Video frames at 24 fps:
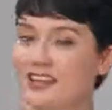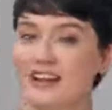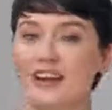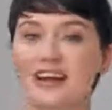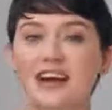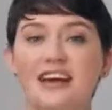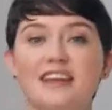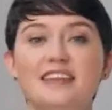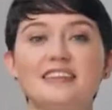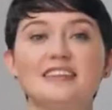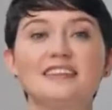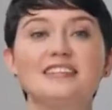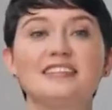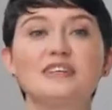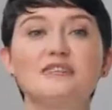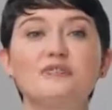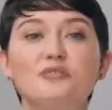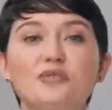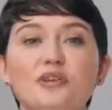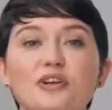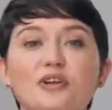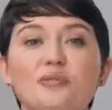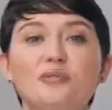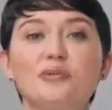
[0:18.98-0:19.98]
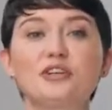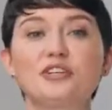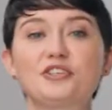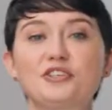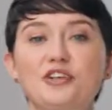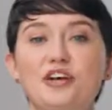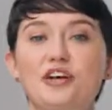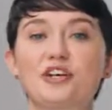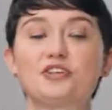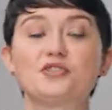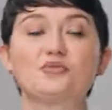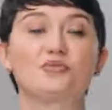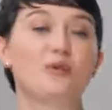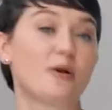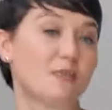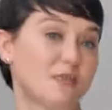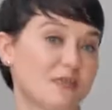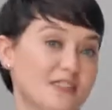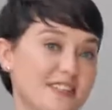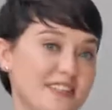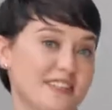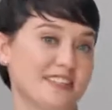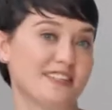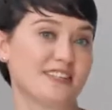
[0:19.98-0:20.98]
the C40 Recharge
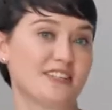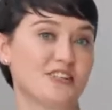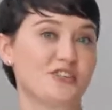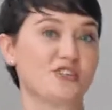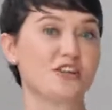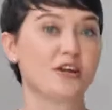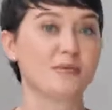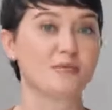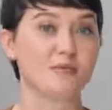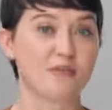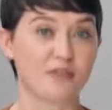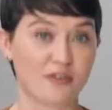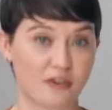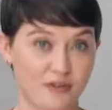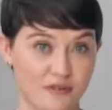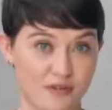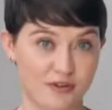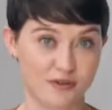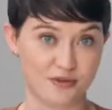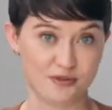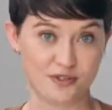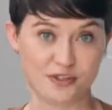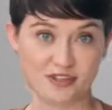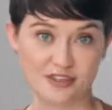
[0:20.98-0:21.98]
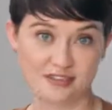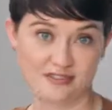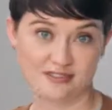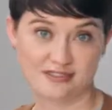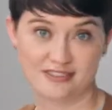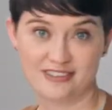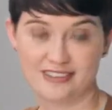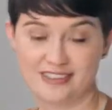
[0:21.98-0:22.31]
represents the shape of our future.